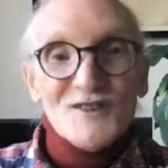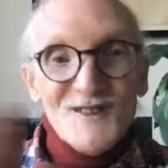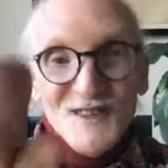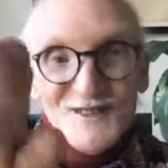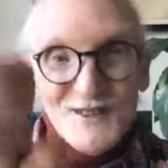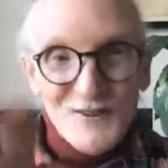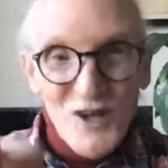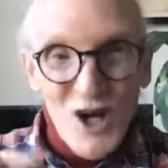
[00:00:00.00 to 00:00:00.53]

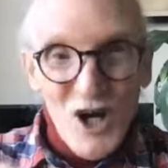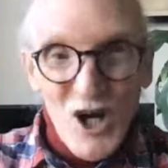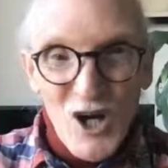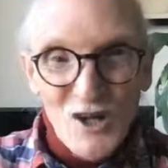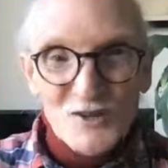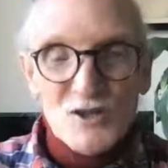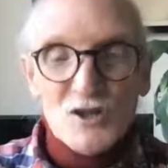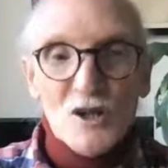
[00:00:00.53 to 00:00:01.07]
These are
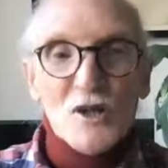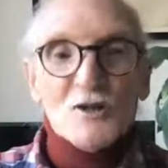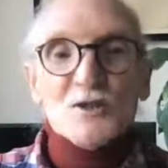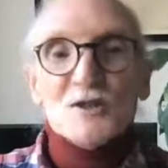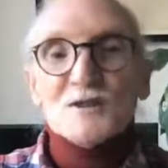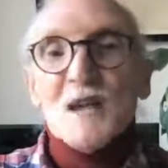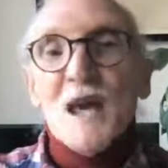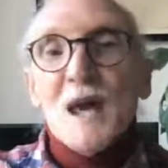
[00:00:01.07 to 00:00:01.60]
our
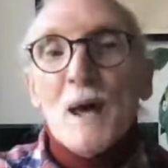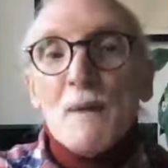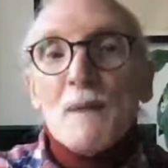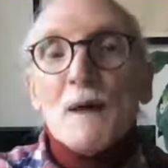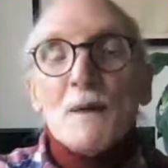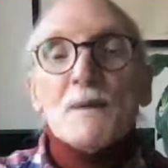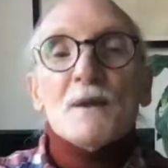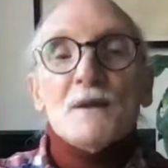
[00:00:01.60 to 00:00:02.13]
charges.
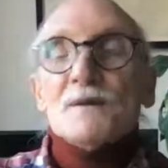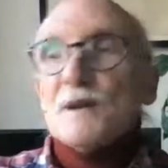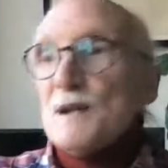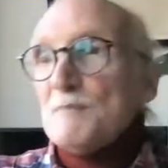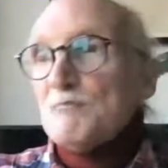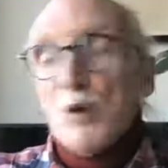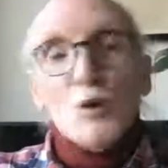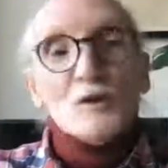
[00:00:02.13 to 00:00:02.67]

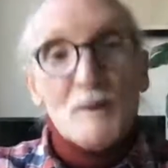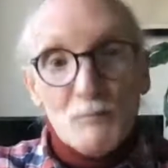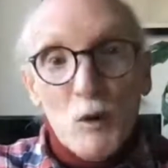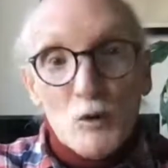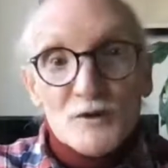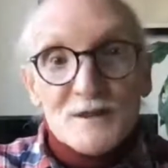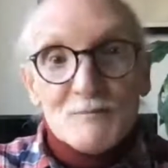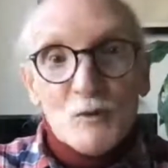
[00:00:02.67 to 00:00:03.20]
The Port of
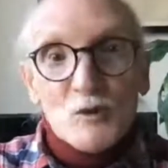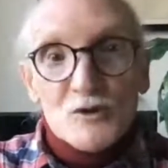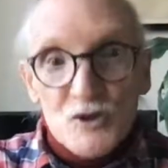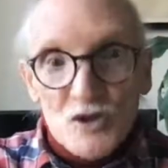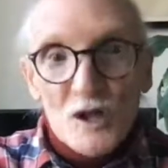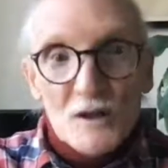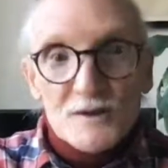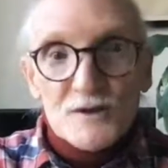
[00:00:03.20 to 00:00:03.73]
Baltimore
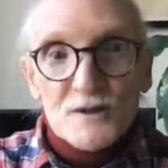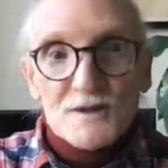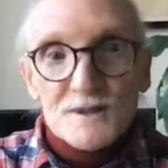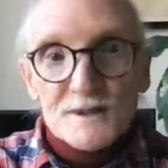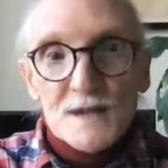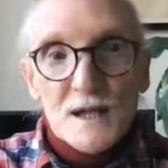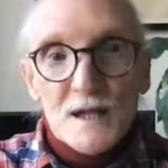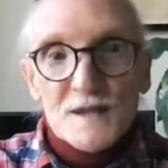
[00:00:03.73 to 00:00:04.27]
charges,
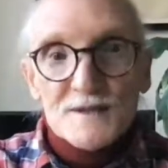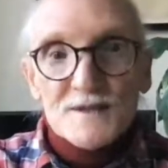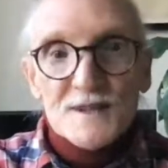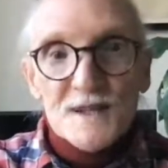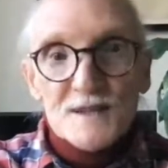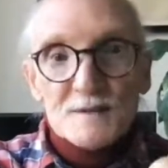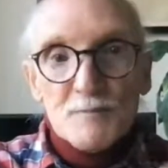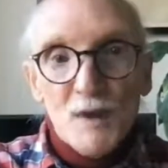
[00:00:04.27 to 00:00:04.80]

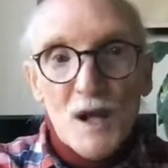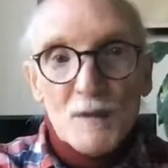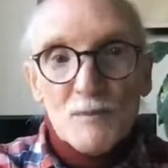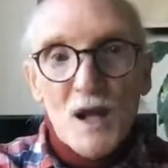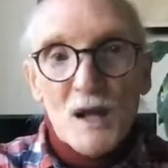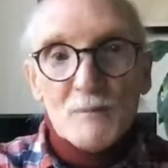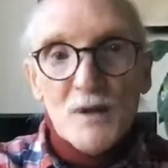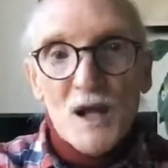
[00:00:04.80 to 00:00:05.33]
THCs, blah,
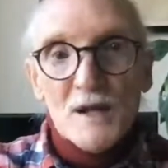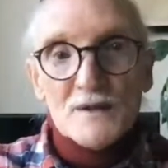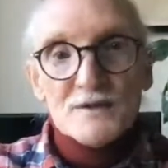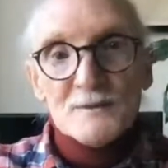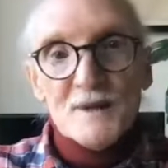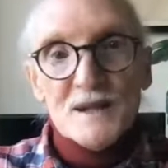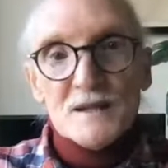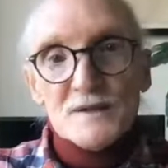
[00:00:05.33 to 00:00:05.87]
blah, blah, so
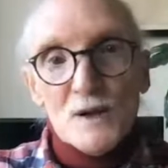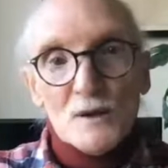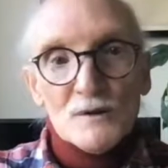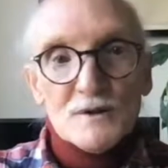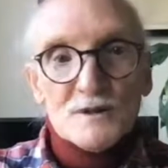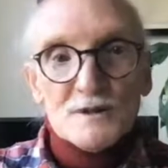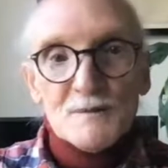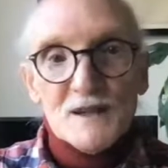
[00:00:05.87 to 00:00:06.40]
many
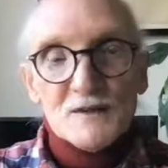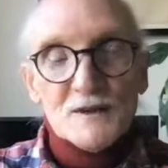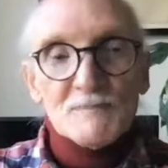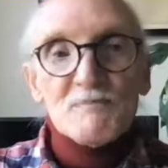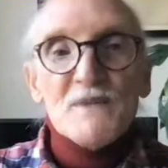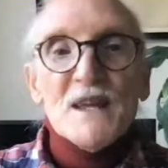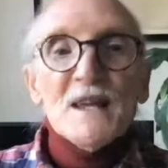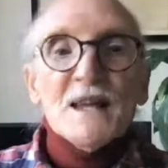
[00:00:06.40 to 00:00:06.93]
dollars, so many dollars.
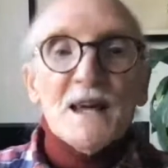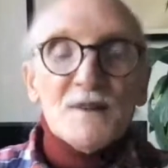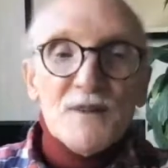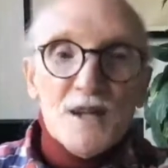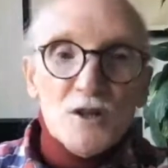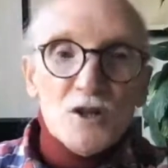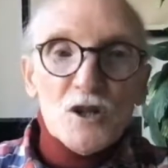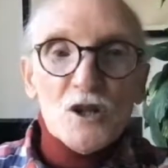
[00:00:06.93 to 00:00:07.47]
And
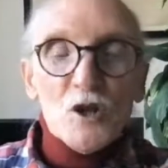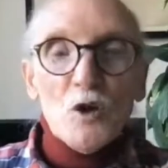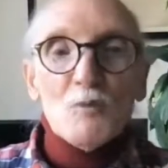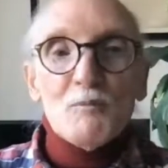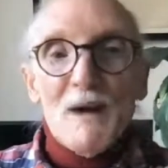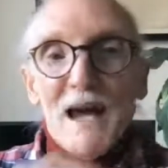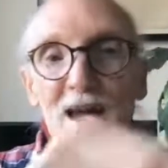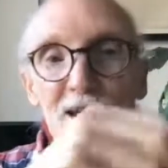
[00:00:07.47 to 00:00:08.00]
then you can go
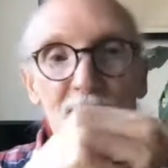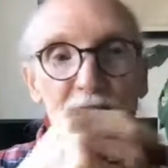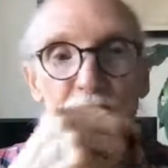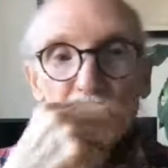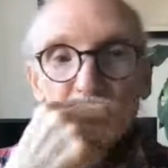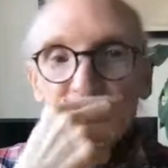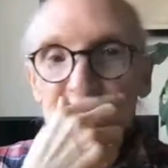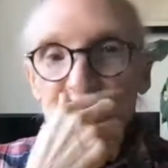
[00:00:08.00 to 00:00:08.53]
back and
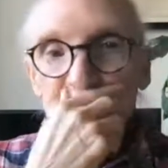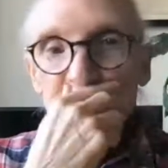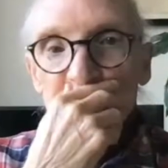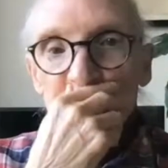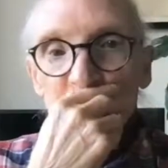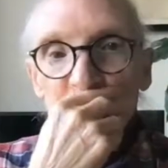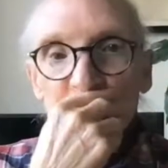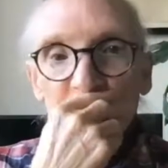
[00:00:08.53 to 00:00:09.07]
you can say to
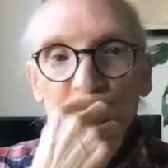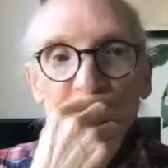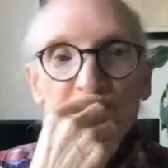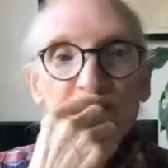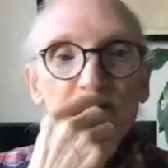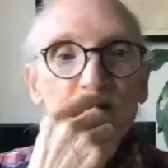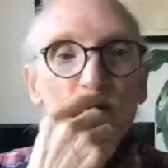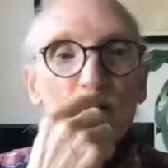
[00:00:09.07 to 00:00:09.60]
your freight
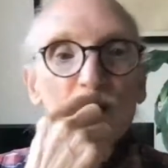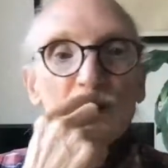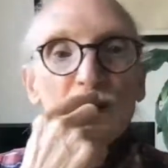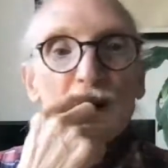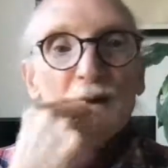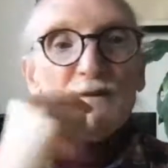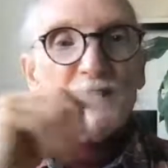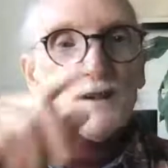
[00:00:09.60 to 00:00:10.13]
forwarder,
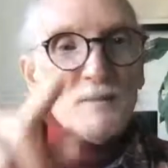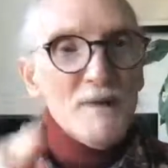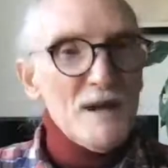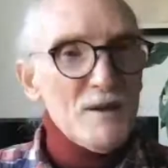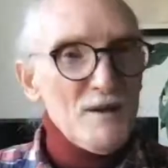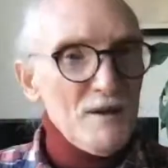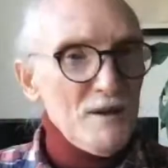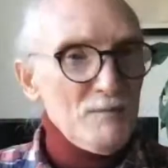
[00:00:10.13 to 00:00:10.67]
I think you made
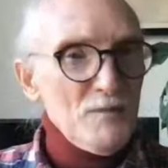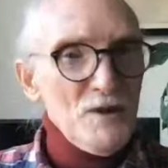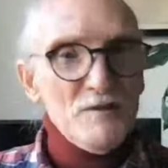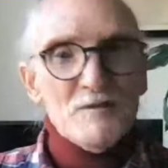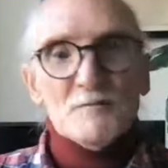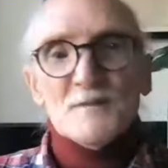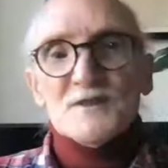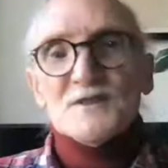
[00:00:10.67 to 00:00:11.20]
a bit of
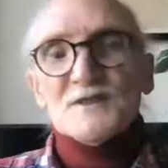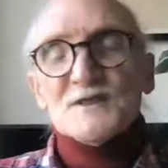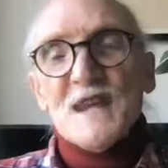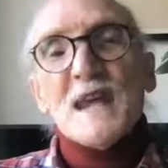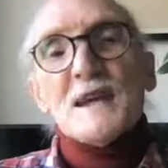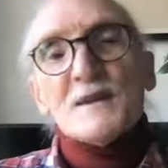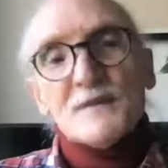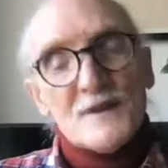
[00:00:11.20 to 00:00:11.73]
a
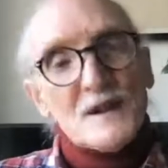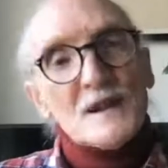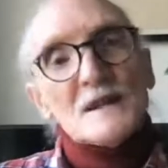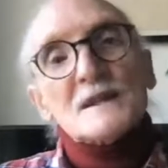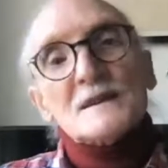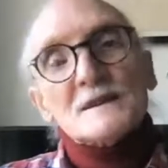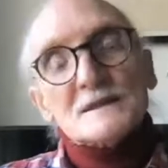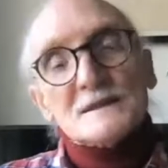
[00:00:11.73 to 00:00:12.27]
mistake there.